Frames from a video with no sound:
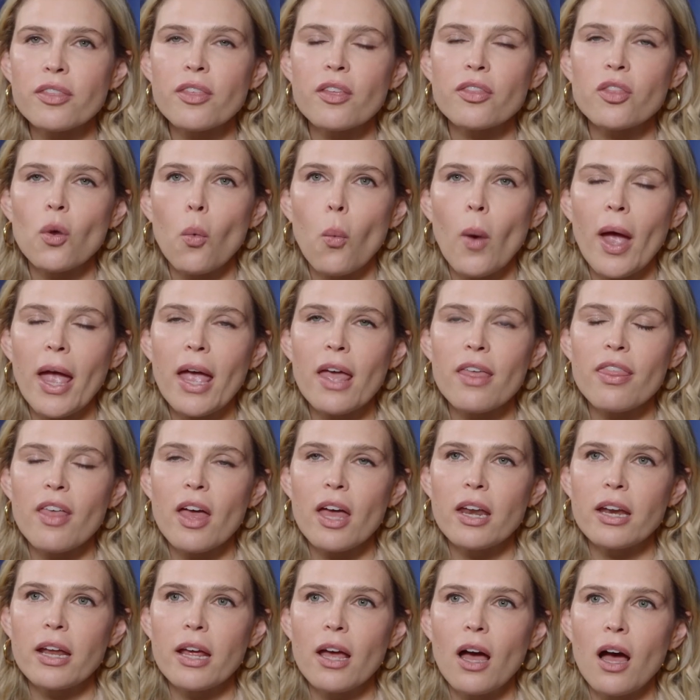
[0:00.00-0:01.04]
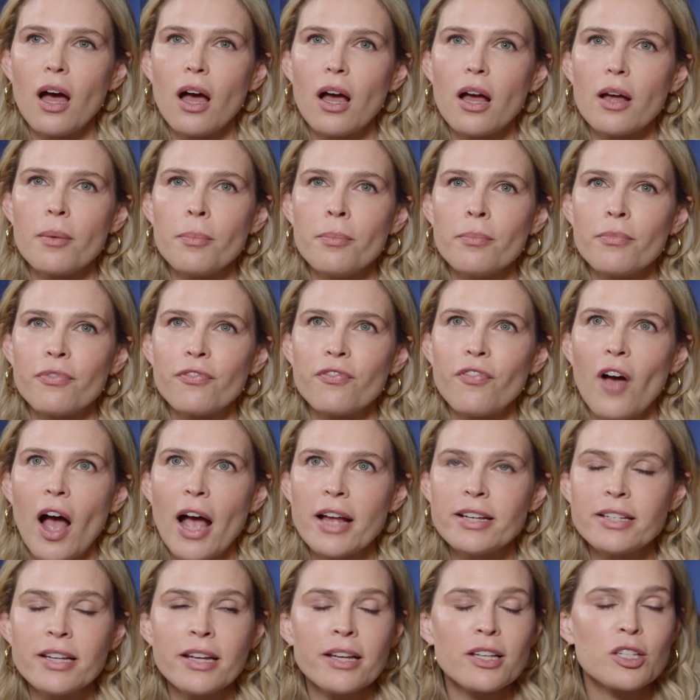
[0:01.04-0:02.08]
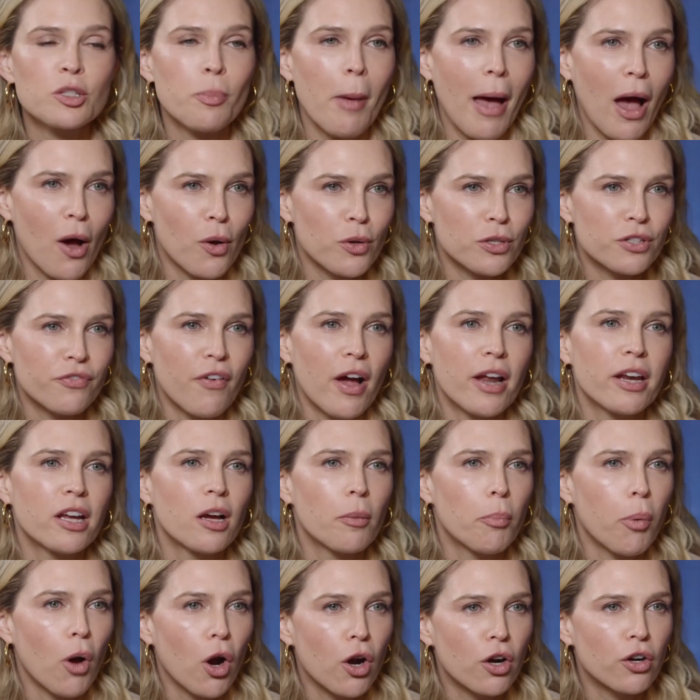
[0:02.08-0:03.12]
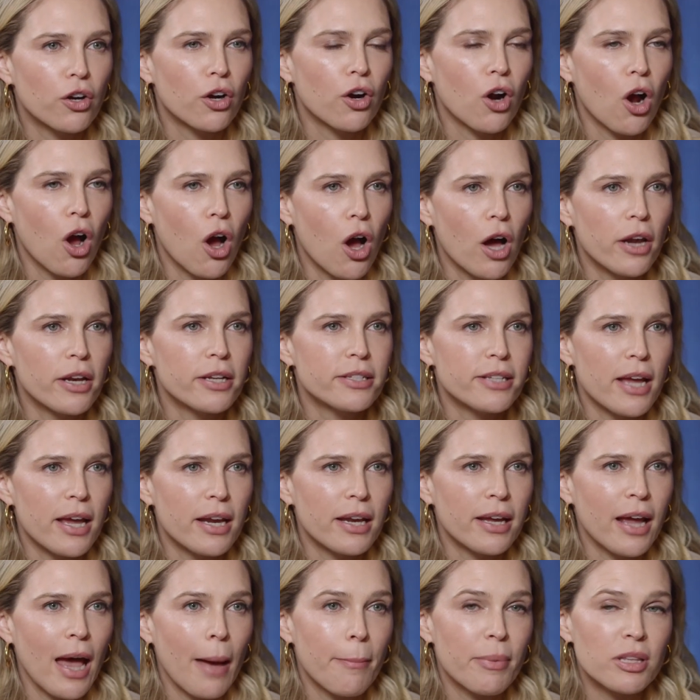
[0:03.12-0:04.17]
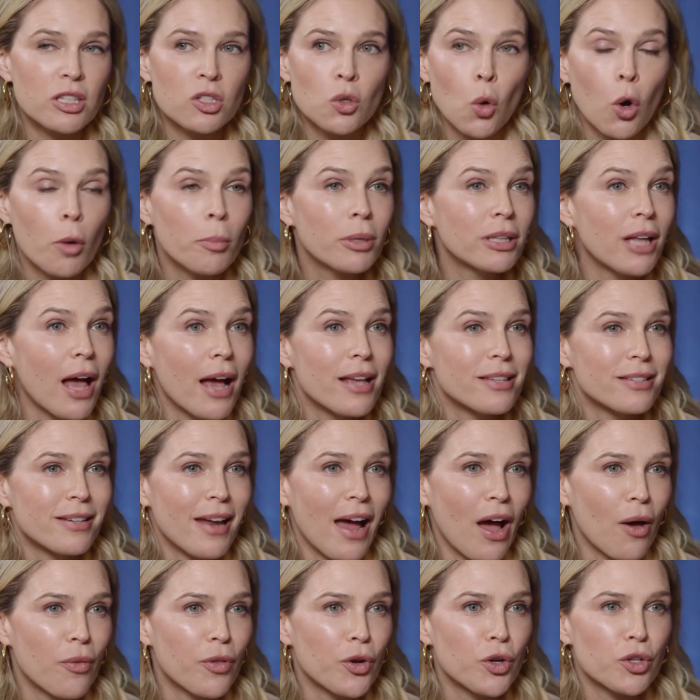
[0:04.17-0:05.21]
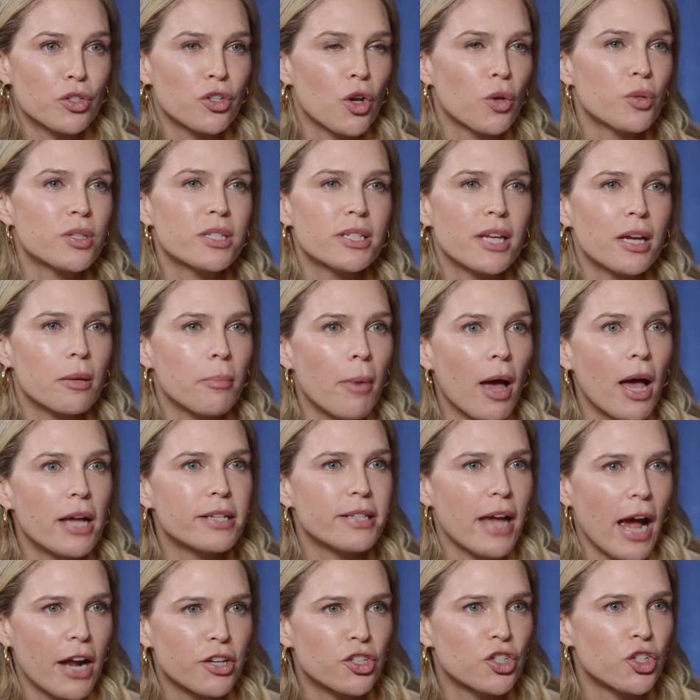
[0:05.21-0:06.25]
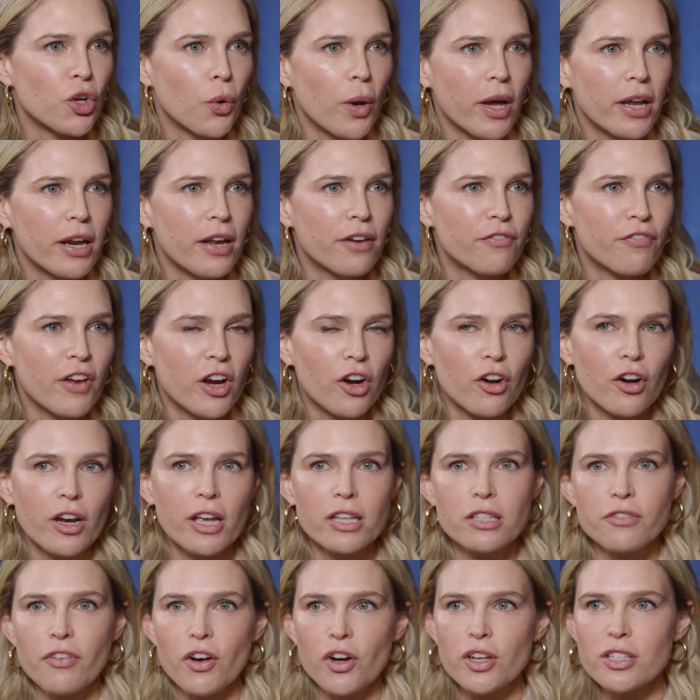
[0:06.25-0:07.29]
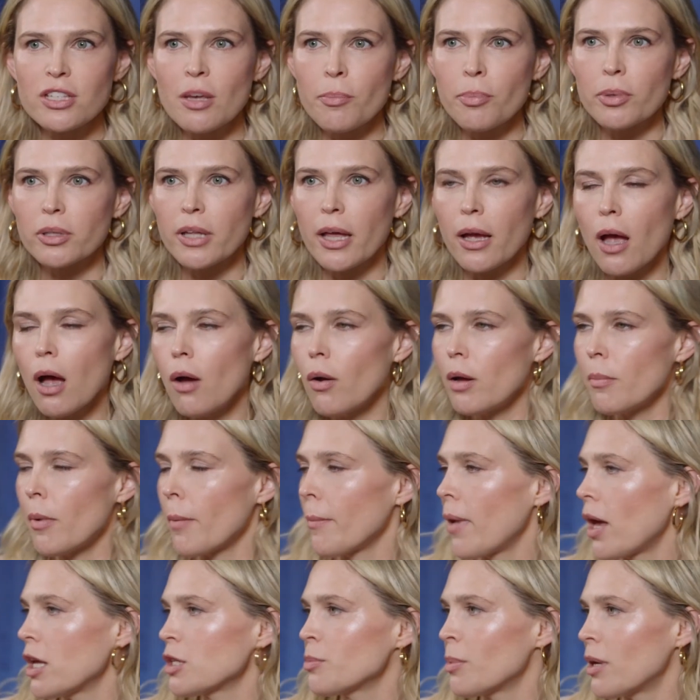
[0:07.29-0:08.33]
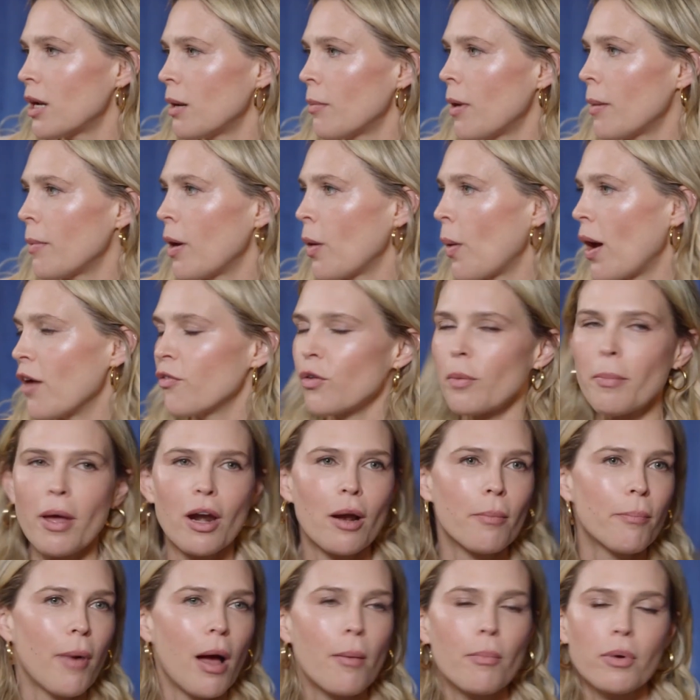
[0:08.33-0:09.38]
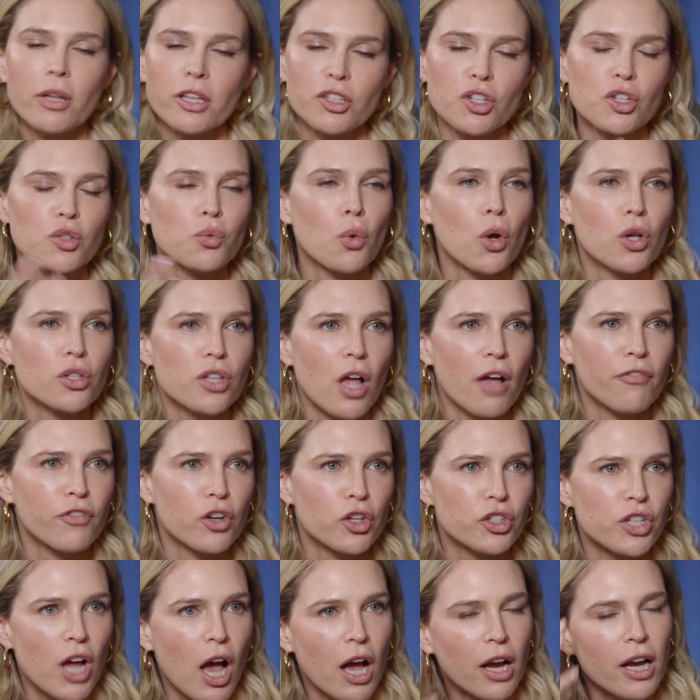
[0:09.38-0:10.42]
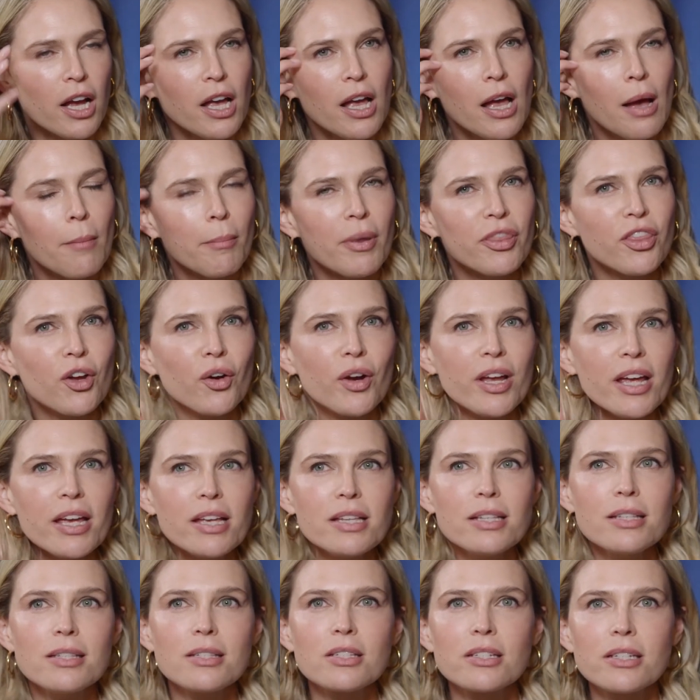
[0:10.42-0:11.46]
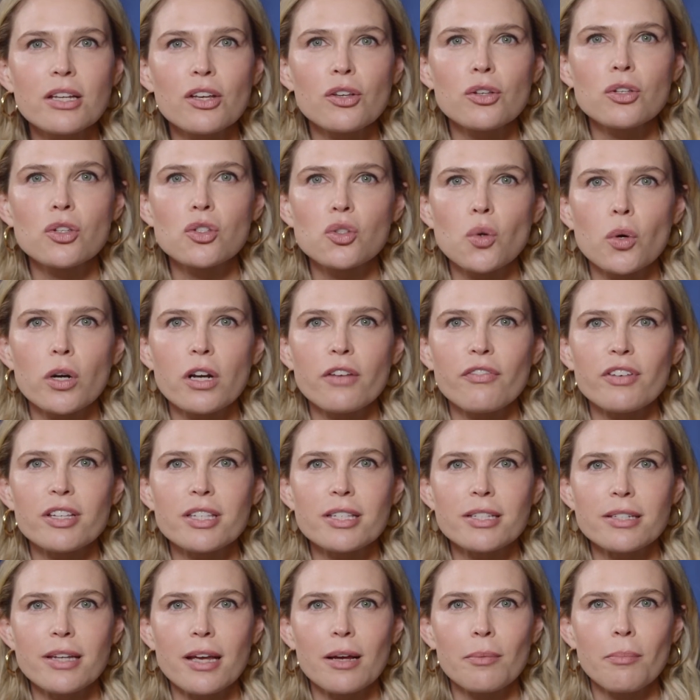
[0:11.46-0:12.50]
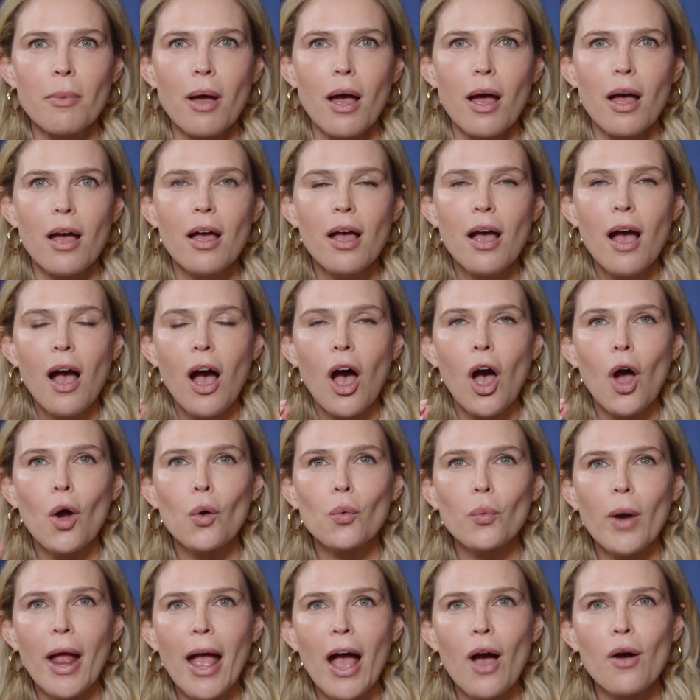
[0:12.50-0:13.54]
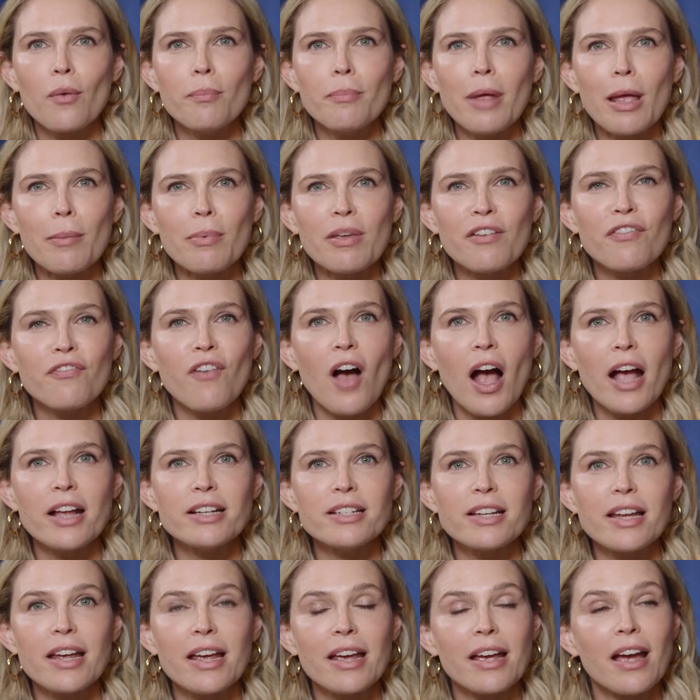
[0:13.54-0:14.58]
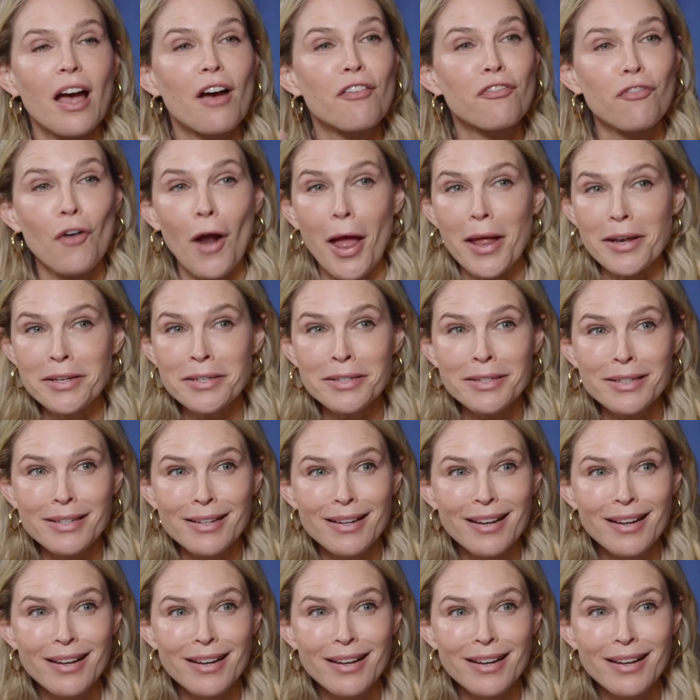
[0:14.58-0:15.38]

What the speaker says: that the way that finding a spouse, finding a partner on a dating app, it's normalized now. There is no stigma attached to it. It's very simple, like, oh, I met my husband, I met my wife, we met on Bumble. It just rolls off your tongue. But there is still sort of a stigma around maybe finding a friend